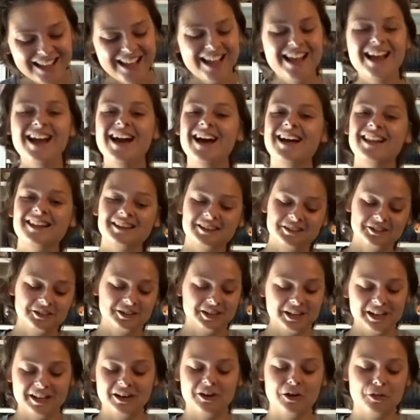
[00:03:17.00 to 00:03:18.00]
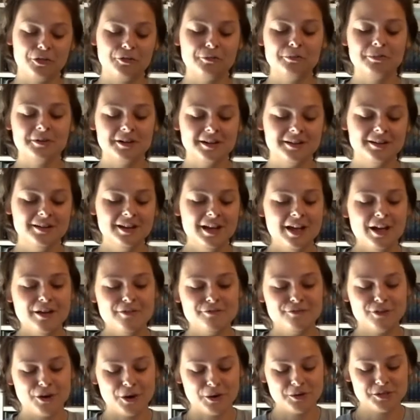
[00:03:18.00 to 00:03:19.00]
I like looking at author pretty
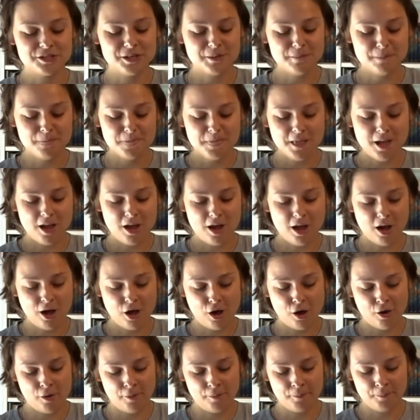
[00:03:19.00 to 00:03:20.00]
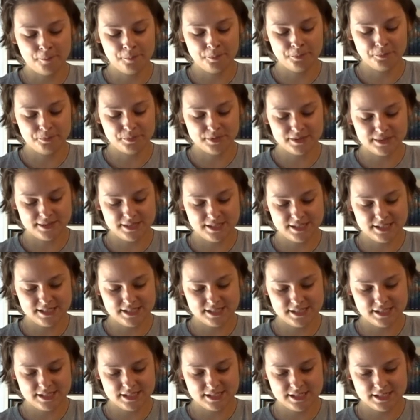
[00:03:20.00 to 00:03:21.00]
photos. But
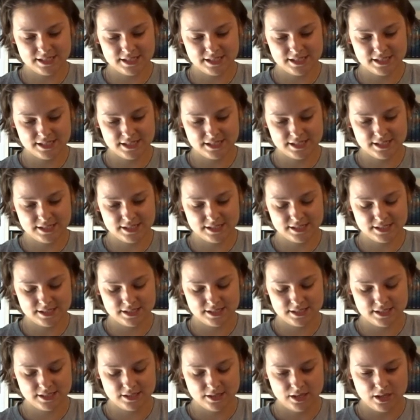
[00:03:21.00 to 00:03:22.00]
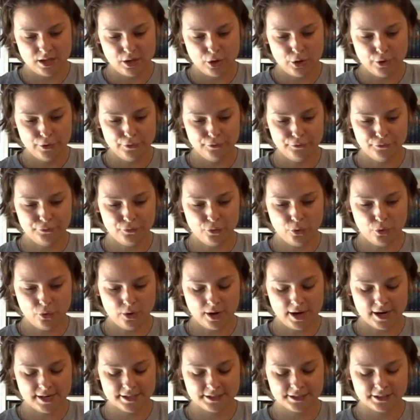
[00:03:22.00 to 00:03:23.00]
this is
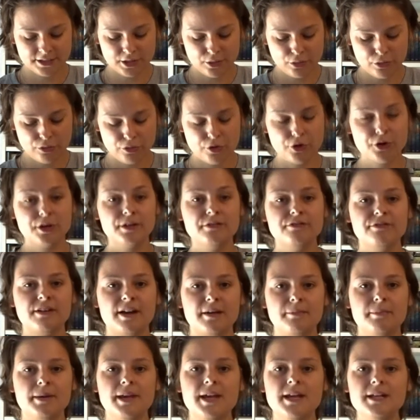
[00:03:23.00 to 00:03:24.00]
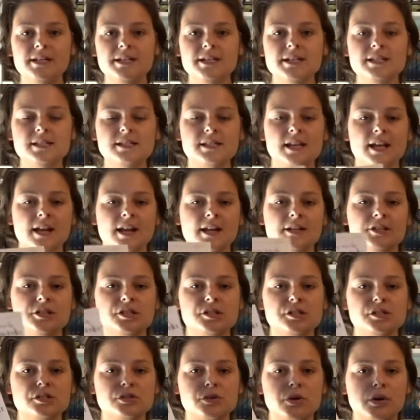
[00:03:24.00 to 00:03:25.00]
435 pages, and I
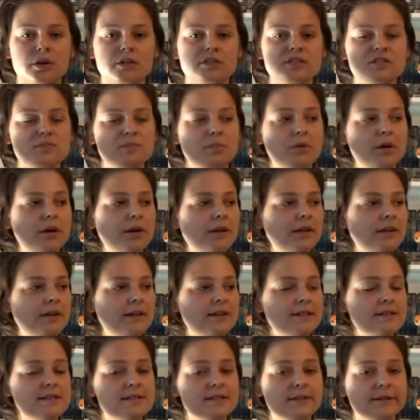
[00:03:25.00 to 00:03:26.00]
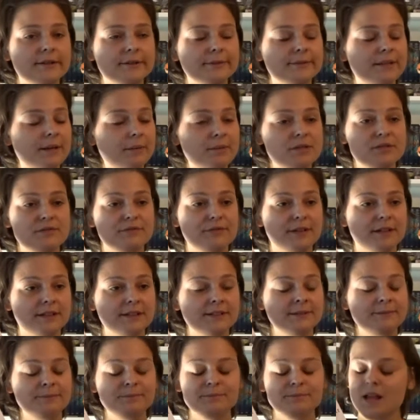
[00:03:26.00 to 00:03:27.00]
just saw a spoiler, so that was
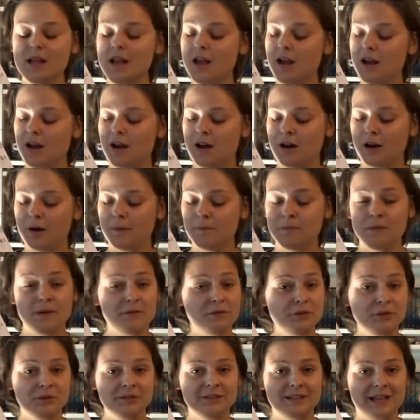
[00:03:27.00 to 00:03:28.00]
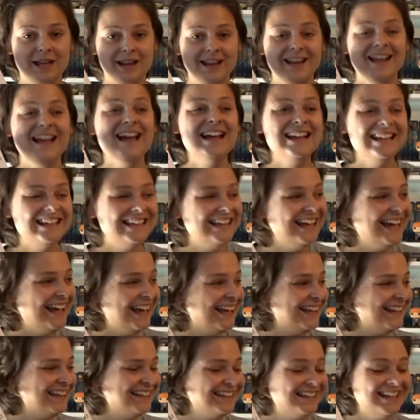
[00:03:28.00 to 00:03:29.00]
fun. Never doing that
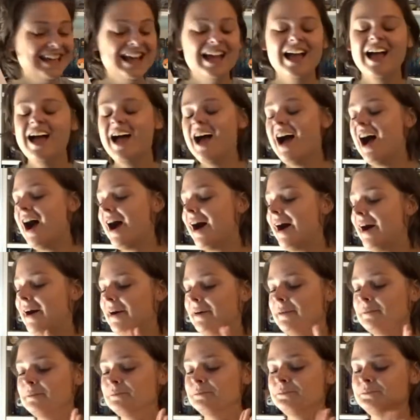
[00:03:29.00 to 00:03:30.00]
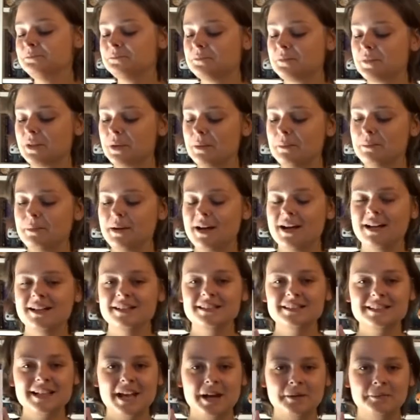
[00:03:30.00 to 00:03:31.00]
again. But
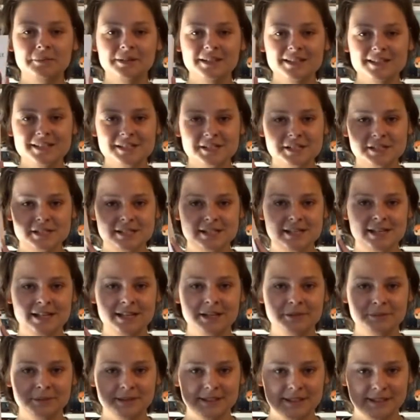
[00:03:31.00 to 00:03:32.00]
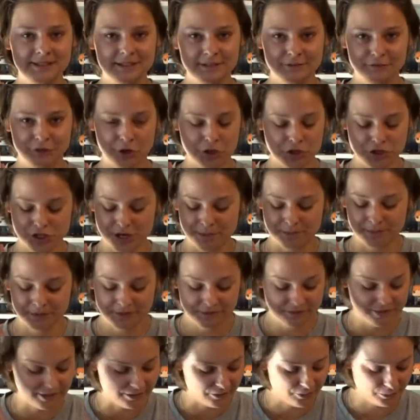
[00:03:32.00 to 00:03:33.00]
yeah, I'm really interested in reading the first chapter
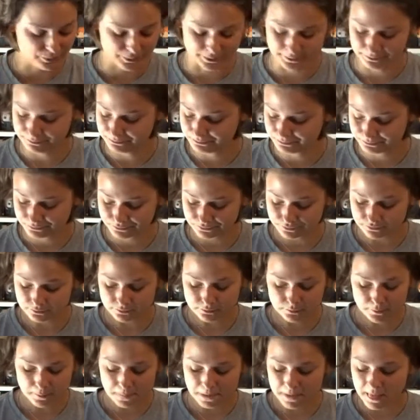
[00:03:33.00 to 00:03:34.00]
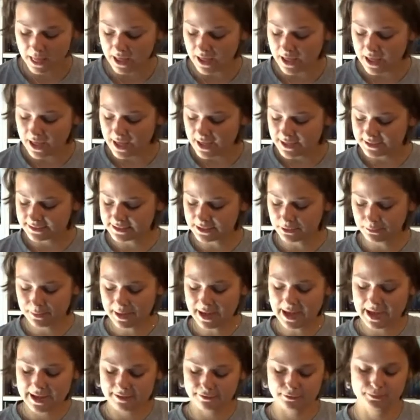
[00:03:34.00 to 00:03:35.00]
of this one. And then we
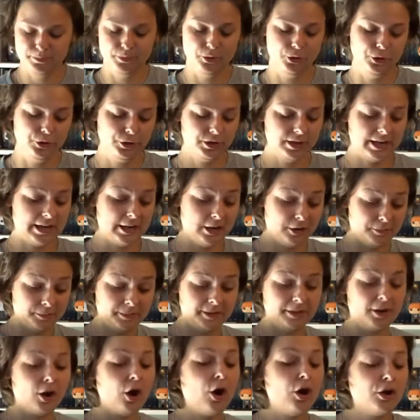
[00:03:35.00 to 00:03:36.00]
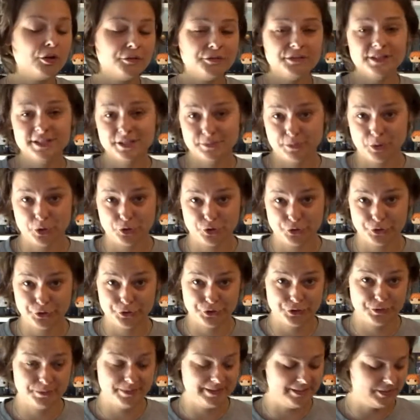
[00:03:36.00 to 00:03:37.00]
have a book. I mean, all of these books are going
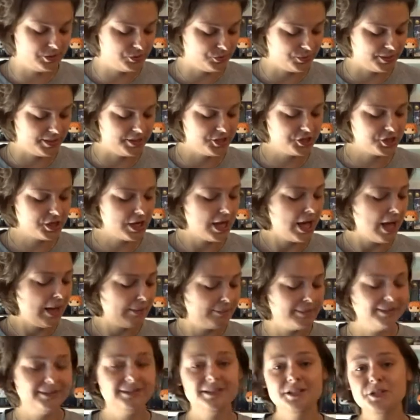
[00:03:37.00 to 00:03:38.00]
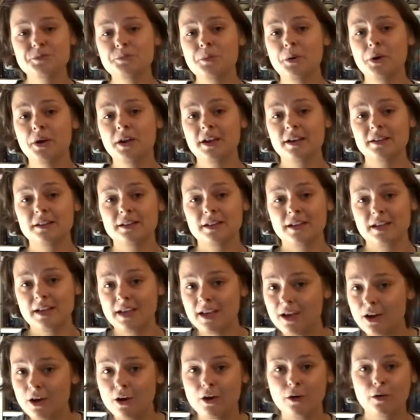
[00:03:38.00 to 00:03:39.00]
to be in Swedish, but this book
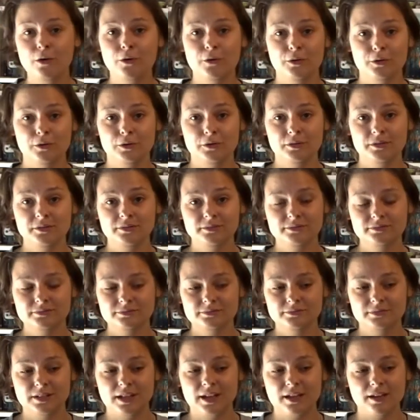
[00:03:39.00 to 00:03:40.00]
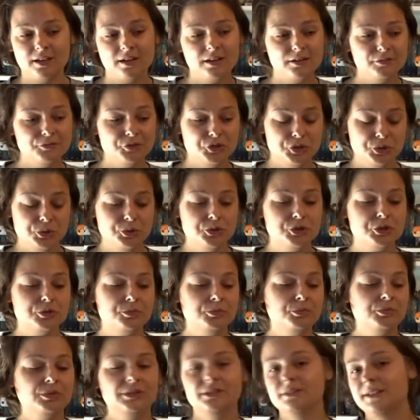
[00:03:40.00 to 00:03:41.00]
all of
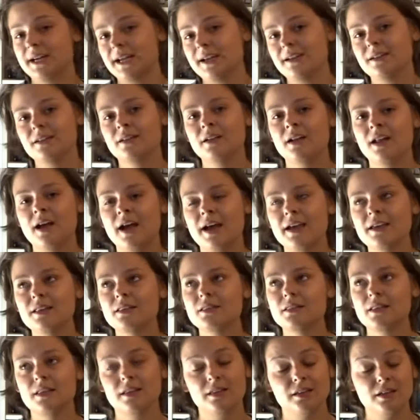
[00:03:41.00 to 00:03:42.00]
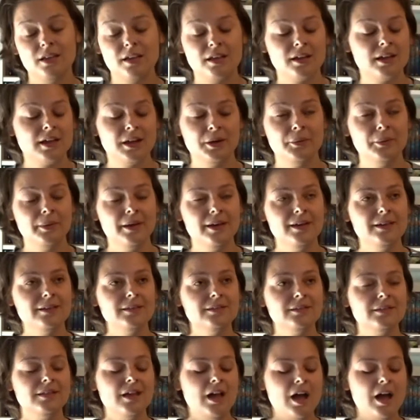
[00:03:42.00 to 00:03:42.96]
YouTube will recognize anyways.